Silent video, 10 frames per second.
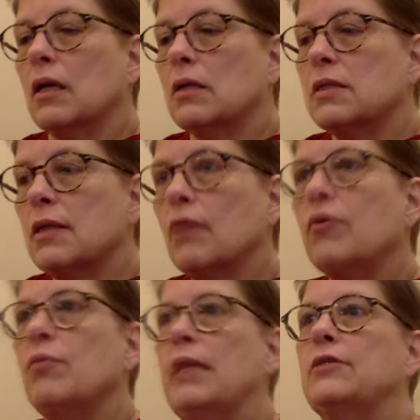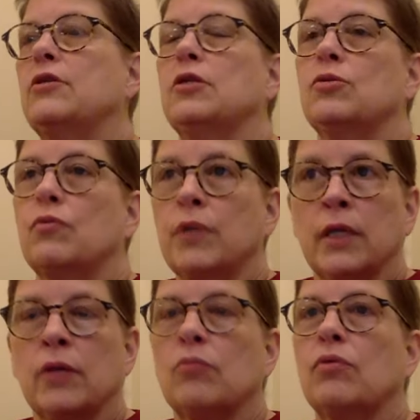Self compassion is
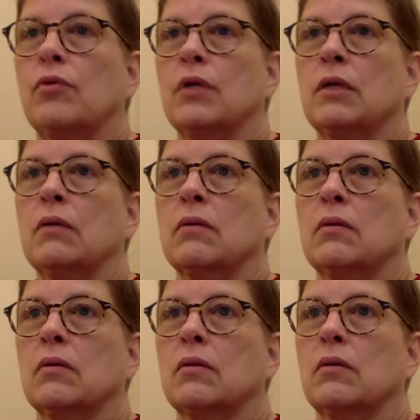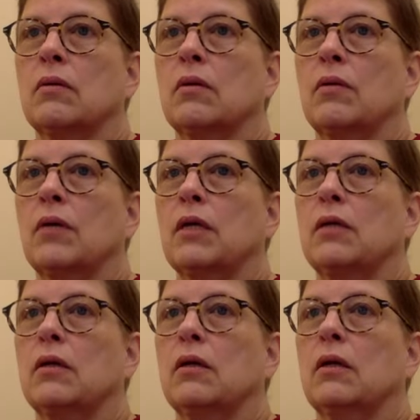really important. All right.
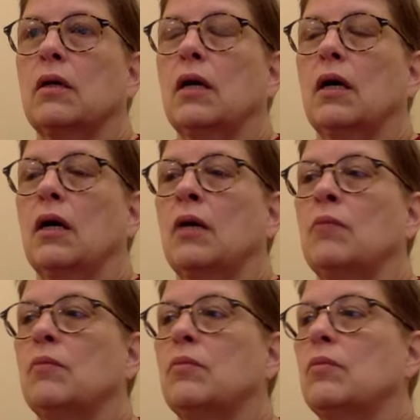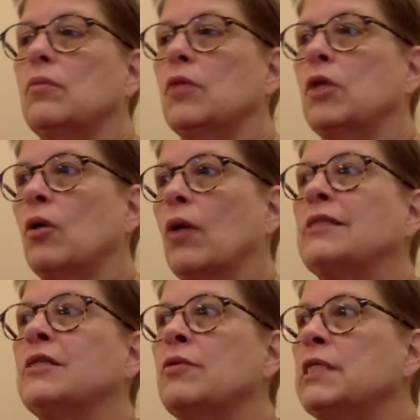Um, you know,
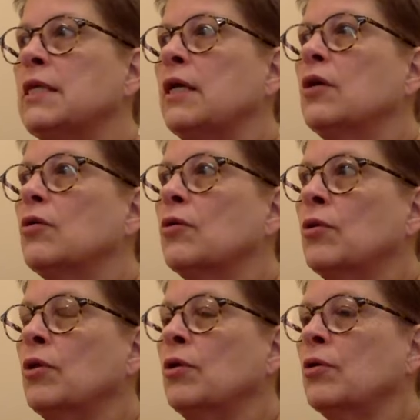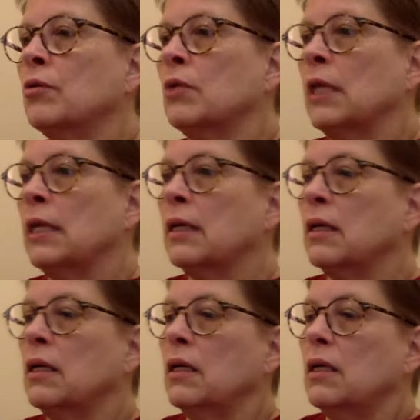as I was saying earlier, like
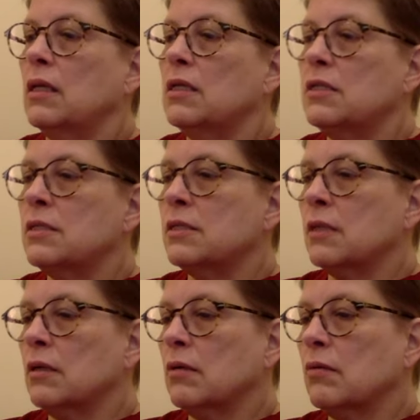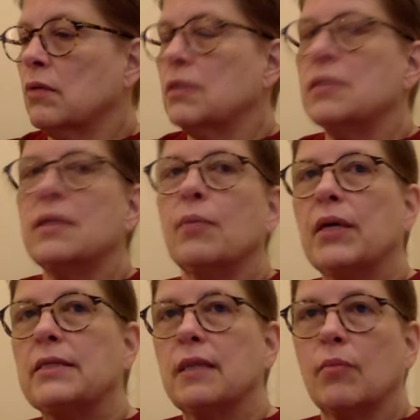this is a, step
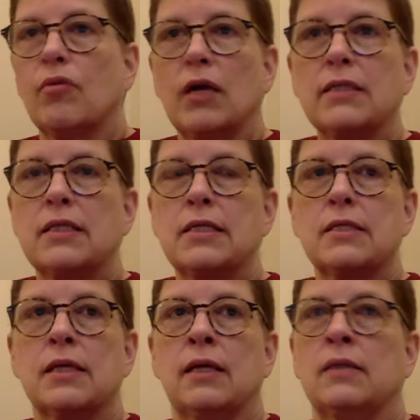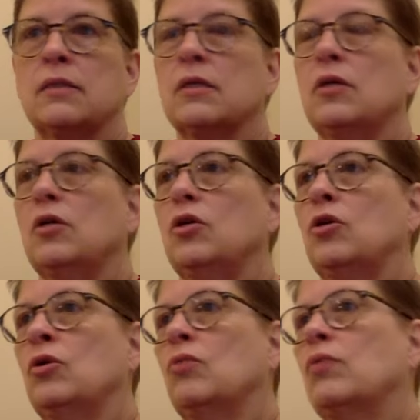by step process, and,
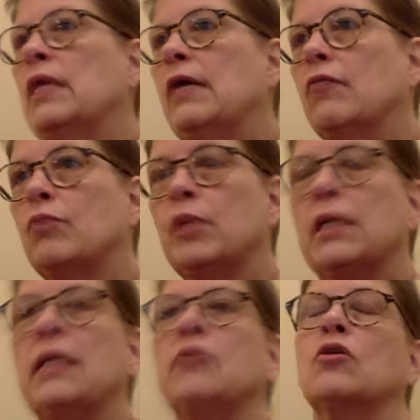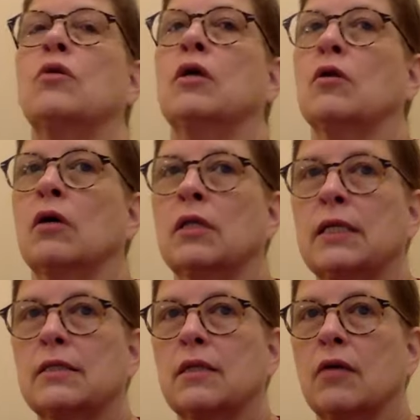you know, we have Buddha nature and all
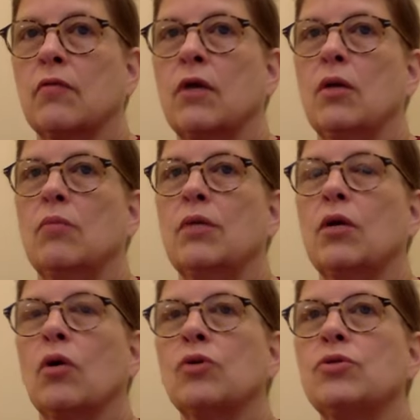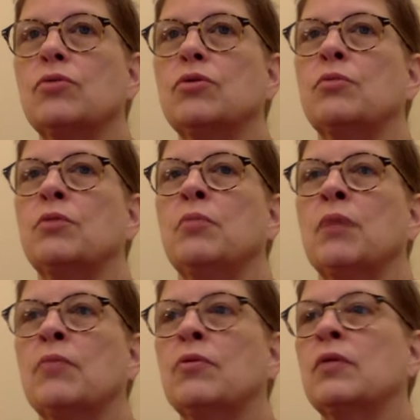that stuff, but also to
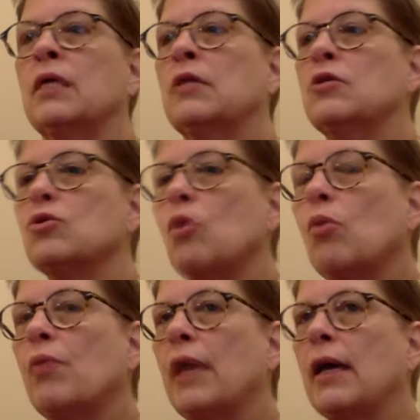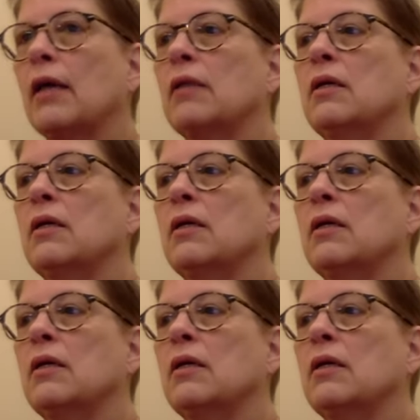remember that this whole path,